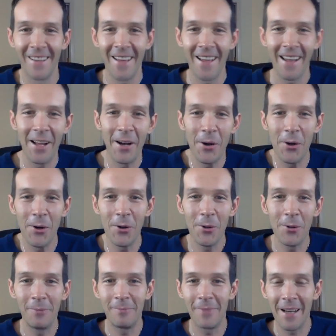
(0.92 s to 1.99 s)

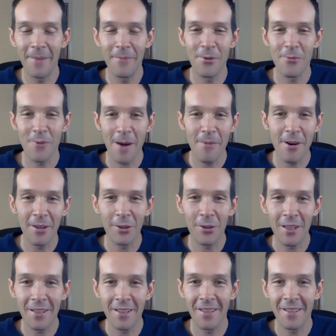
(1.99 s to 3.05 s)
Hello, my name is Robert
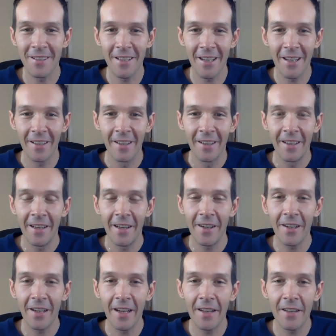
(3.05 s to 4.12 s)
Christensen, here
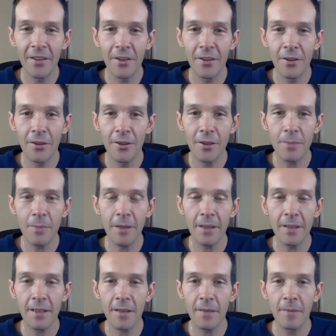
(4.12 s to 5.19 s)
again to just
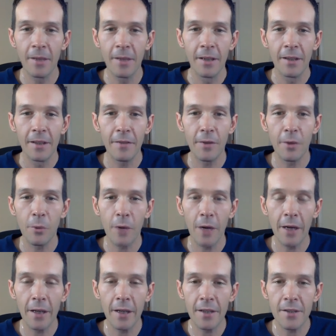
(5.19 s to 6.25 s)
bring some different
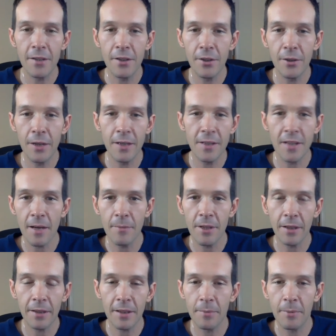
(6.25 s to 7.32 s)
awareness to a
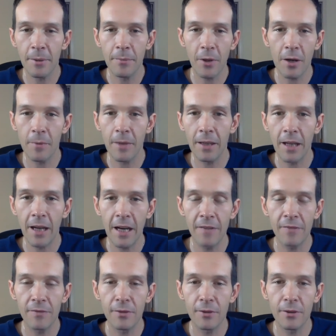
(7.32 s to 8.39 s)
subject that's been part of my
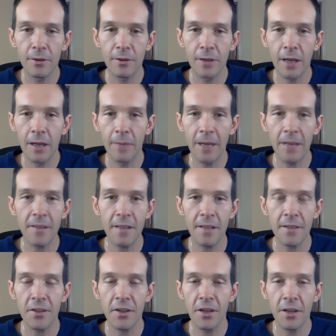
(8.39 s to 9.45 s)
life for about
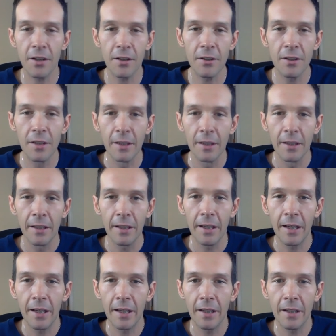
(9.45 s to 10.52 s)
6 years,
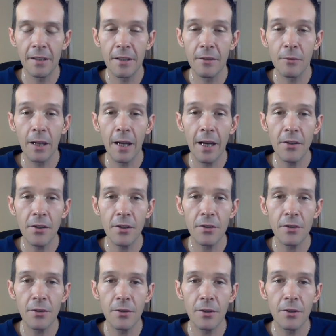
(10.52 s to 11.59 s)
and it's in relation
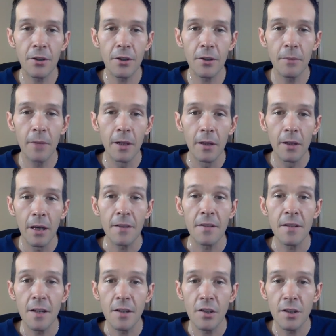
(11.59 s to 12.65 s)
to the term
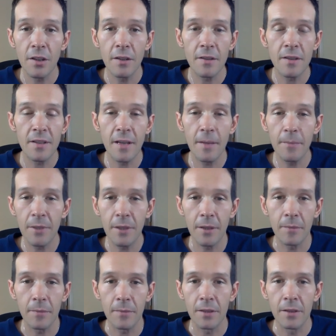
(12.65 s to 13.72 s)
Ascension
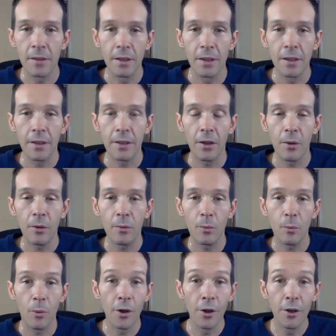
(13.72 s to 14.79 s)
Symptoms. You know,
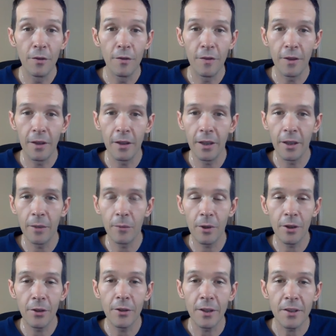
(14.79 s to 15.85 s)
what are you feeling? What
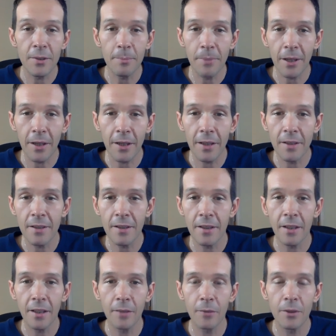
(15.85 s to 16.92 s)
are you
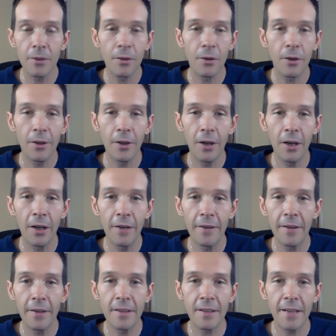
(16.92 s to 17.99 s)
experiencing? What's going on?
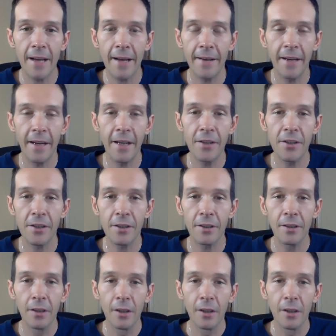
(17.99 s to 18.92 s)
Things of that nature.